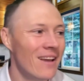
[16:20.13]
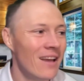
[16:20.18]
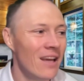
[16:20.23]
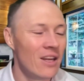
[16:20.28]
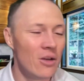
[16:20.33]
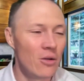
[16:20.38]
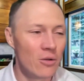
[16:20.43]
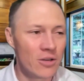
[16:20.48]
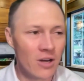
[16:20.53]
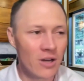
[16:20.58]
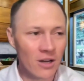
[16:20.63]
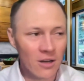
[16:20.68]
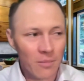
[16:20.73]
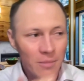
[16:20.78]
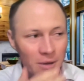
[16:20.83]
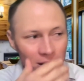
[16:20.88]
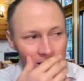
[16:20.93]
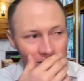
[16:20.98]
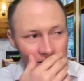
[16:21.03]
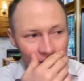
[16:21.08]
And you talked
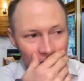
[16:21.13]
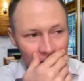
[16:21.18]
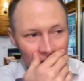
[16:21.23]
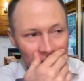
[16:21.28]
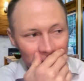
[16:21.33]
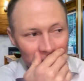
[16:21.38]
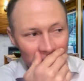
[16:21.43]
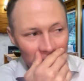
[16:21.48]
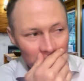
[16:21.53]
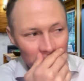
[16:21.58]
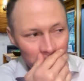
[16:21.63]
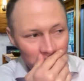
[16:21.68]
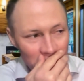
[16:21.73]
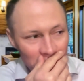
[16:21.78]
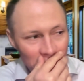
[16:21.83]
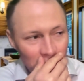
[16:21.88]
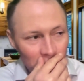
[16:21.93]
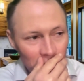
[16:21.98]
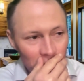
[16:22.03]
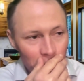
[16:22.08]
about too about
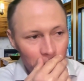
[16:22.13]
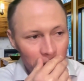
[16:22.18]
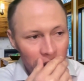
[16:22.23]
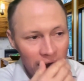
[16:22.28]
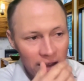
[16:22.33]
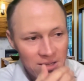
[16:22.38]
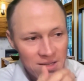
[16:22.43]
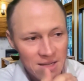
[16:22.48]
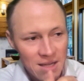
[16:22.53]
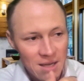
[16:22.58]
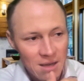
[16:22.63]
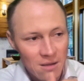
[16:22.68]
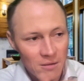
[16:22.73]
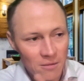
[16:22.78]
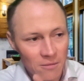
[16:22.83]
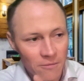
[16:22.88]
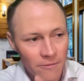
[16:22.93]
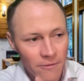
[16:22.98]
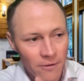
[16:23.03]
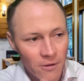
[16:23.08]
being able to pass
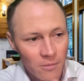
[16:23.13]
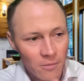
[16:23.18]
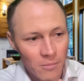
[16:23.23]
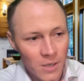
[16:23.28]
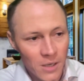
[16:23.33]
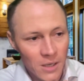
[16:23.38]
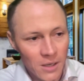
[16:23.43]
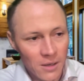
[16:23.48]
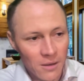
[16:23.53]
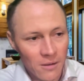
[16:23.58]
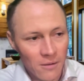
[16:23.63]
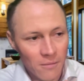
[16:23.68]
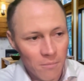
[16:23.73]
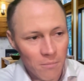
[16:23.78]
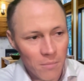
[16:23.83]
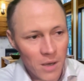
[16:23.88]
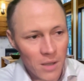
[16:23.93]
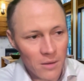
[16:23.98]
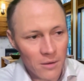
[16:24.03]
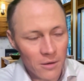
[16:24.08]
down from
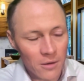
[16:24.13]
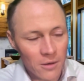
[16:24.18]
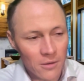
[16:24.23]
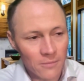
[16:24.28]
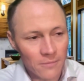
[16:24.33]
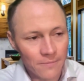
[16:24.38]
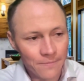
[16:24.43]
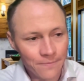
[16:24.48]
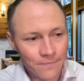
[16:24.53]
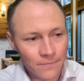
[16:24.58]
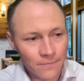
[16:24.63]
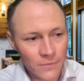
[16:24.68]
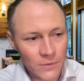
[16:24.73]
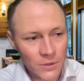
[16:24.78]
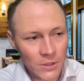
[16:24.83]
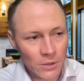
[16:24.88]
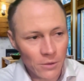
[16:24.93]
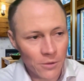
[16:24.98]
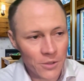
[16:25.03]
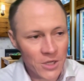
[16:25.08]
mother
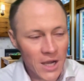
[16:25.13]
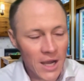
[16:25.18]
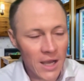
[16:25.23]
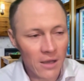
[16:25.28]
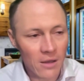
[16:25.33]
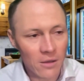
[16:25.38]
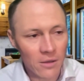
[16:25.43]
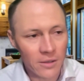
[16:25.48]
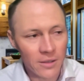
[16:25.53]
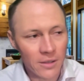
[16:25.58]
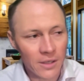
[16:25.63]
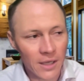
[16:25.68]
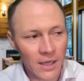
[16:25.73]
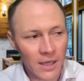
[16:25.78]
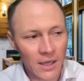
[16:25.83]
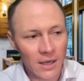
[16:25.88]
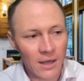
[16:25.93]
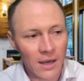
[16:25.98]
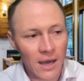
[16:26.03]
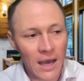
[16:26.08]
to child,
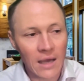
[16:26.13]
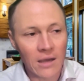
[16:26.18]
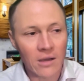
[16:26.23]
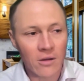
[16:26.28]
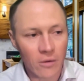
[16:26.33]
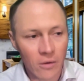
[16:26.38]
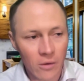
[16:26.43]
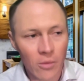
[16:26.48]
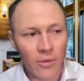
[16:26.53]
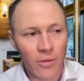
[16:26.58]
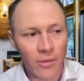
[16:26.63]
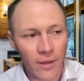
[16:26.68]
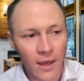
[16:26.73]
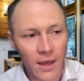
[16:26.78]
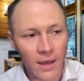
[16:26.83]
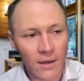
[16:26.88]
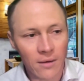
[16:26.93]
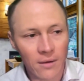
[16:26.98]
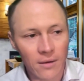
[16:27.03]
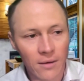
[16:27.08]
and I agree with
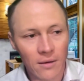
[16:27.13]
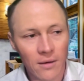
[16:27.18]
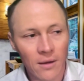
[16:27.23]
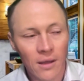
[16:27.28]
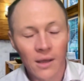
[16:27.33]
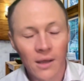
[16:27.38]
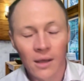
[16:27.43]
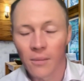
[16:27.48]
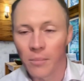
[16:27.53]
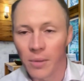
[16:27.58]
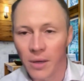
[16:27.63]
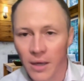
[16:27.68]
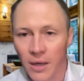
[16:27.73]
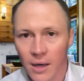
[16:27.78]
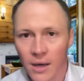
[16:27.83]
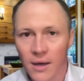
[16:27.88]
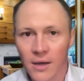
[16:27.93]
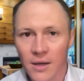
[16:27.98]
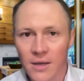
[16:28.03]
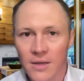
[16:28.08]
that
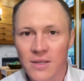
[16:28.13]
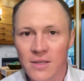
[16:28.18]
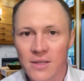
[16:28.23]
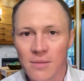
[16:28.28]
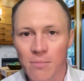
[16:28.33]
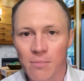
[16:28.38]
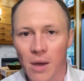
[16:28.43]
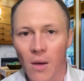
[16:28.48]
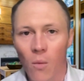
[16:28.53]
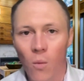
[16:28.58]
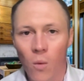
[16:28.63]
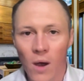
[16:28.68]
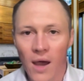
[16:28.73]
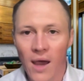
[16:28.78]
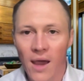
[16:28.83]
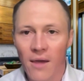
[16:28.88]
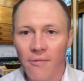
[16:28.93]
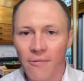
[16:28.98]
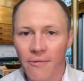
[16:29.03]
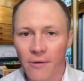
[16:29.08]
because my
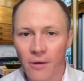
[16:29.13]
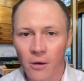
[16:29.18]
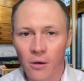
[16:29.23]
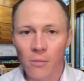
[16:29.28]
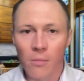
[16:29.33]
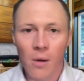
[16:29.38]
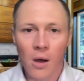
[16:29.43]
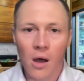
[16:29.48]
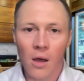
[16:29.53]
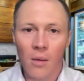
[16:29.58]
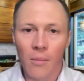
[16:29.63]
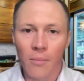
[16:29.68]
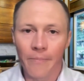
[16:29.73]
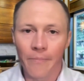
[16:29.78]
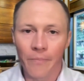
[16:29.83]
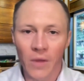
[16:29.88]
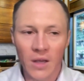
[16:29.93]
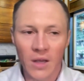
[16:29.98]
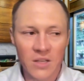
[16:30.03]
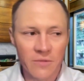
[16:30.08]
wife, her mom
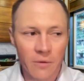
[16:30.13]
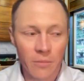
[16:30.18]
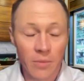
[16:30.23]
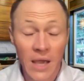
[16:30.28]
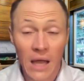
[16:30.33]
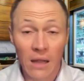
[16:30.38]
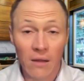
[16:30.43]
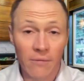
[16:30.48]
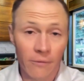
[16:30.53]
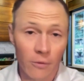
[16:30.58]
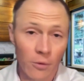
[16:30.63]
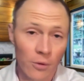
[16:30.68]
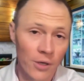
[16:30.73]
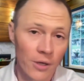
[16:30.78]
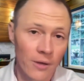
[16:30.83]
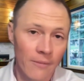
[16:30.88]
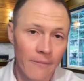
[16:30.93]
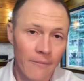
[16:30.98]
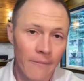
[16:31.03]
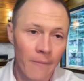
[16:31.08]
is from
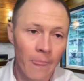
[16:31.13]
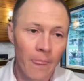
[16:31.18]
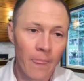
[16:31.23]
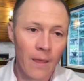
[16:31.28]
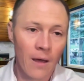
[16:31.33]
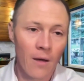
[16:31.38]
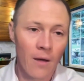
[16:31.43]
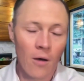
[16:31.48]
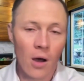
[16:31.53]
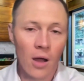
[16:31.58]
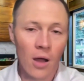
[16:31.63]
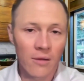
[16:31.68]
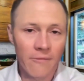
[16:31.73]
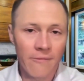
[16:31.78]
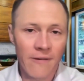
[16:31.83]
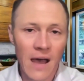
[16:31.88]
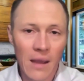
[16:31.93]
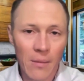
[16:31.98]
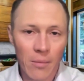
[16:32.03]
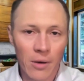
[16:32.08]
California. Now, on the
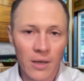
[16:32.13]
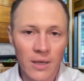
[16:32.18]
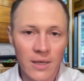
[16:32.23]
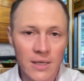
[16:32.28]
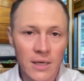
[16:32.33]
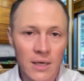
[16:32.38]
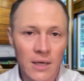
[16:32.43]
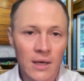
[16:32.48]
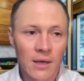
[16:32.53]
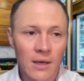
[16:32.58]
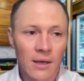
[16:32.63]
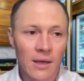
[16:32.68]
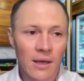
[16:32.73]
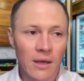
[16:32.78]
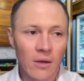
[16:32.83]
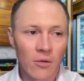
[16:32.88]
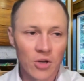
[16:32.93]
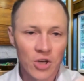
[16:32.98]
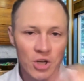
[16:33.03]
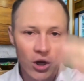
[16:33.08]
Vibrant,
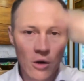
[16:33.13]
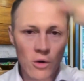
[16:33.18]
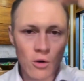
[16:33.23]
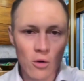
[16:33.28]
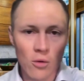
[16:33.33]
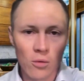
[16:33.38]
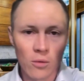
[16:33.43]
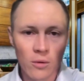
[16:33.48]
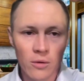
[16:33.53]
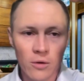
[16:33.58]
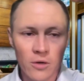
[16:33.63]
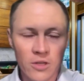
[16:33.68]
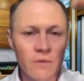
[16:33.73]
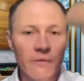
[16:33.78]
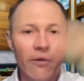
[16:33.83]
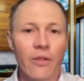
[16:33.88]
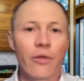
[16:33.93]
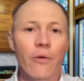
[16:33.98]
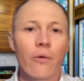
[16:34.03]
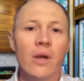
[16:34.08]
it'll show there's
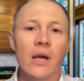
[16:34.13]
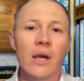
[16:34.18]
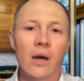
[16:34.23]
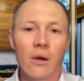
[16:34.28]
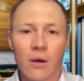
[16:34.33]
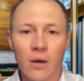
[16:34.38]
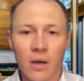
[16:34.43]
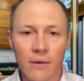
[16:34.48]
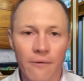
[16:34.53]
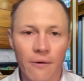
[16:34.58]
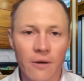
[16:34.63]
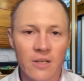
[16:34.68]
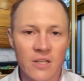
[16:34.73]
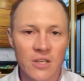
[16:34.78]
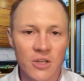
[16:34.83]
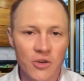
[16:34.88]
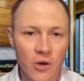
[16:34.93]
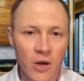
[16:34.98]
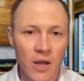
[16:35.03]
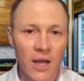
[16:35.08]
over 300 different
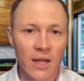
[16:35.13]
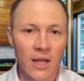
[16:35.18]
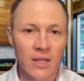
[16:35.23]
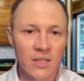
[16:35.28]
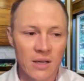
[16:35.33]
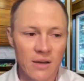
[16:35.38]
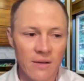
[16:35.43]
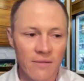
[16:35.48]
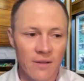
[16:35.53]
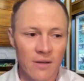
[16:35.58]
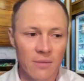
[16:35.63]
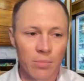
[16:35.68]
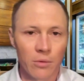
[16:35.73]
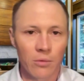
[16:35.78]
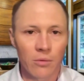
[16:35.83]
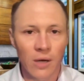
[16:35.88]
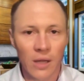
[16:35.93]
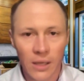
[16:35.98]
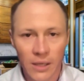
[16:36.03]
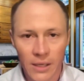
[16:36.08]
strains of the
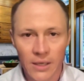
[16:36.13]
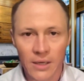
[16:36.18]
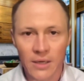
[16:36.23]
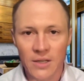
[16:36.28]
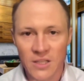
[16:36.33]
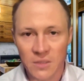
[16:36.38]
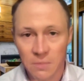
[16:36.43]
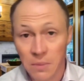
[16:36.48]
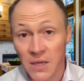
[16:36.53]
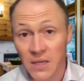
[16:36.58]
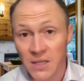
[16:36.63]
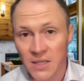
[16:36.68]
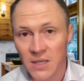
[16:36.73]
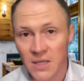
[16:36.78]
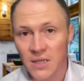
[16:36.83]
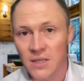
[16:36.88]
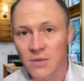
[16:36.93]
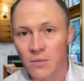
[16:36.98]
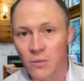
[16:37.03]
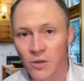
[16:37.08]
Borrelia
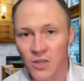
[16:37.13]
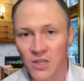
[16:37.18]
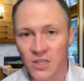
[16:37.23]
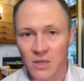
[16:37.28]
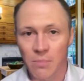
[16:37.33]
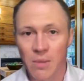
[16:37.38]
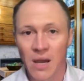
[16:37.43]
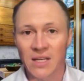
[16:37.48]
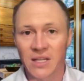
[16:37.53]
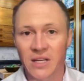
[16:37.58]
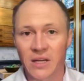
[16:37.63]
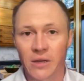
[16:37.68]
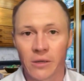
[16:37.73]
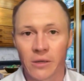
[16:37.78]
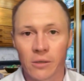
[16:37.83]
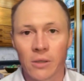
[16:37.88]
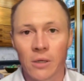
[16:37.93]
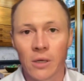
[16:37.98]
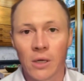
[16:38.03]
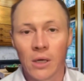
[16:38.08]
species, which is the
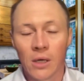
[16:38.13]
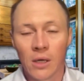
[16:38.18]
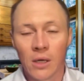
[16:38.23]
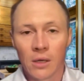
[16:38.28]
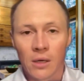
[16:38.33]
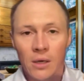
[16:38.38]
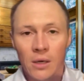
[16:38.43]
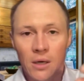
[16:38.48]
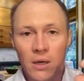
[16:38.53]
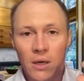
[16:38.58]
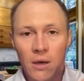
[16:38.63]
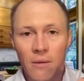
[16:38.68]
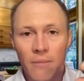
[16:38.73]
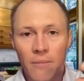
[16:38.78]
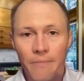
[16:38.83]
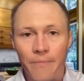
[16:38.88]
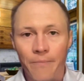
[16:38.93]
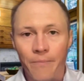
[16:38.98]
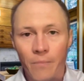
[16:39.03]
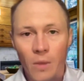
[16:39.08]
bacterial
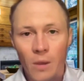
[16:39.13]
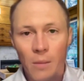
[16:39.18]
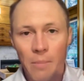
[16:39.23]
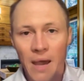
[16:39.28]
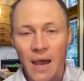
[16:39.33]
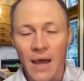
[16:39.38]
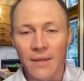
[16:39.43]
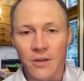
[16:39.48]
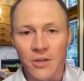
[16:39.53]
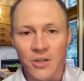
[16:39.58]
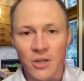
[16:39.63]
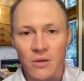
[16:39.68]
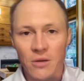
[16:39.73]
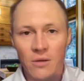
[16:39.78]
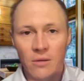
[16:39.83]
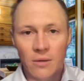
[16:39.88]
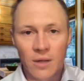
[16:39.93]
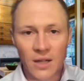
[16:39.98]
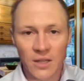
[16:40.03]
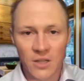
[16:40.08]
um,
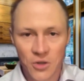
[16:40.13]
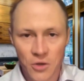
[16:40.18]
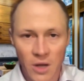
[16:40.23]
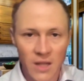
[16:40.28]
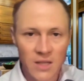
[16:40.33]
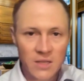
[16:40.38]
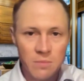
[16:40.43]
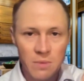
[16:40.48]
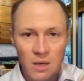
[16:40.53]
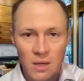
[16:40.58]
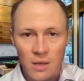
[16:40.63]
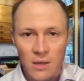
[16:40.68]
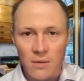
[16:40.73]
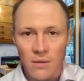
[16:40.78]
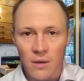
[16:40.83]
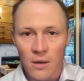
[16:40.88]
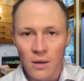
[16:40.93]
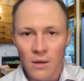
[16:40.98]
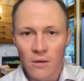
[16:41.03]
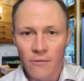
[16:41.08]
pathogen that's
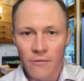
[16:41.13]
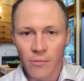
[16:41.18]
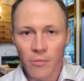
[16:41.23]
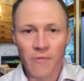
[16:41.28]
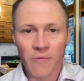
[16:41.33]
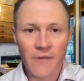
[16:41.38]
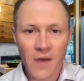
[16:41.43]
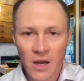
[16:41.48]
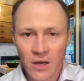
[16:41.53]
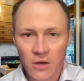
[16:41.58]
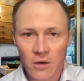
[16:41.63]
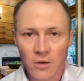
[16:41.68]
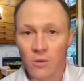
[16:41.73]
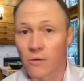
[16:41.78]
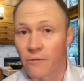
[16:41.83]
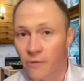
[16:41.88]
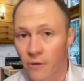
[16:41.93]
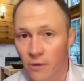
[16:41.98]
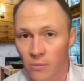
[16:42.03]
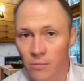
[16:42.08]
transmitted from a vector
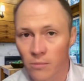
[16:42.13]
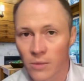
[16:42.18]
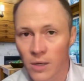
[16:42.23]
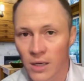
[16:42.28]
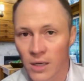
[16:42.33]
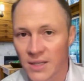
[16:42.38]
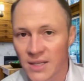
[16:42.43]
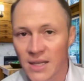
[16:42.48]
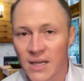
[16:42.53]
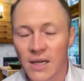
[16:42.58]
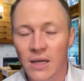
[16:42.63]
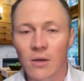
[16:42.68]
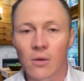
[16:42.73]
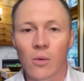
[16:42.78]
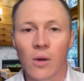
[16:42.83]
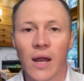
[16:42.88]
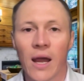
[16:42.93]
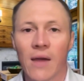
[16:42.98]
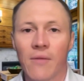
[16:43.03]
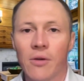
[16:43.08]
or from a tick or
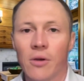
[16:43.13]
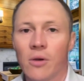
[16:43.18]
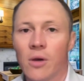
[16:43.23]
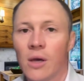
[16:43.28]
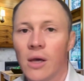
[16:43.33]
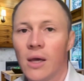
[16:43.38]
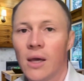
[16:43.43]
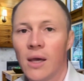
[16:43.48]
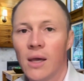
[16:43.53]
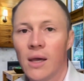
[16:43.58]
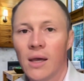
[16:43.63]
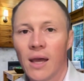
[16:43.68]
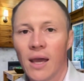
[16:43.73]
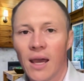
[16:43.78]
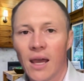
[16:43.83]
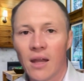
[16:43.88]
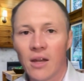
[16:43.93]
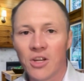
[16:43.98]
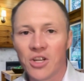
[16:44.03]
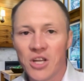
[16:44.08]
what have you.
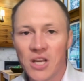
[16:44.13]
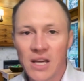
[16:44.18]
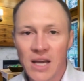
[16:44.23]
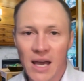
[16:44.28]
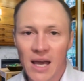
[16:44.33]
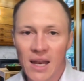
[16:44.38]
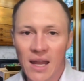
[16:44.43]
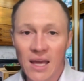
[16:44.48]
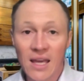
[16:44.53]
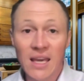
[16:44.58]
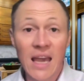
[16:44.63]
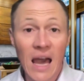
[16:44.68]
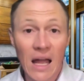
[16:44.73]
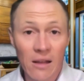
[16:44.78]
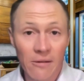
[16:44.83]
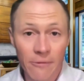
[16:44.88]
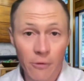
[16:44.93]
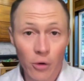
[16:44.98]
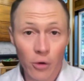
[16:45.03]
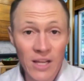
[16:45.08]
And she had a
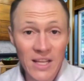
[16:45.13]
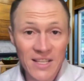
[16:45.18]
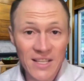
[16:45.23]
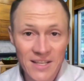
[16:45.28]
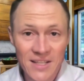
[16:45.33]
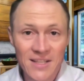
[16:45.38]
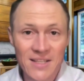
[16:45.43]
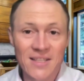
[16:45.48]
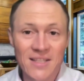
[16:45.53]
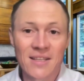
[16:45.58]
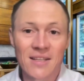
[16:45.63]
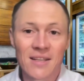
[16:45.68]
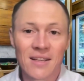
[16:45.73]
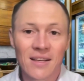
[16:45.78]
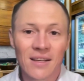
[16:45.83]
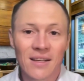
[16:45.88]
Californiasis.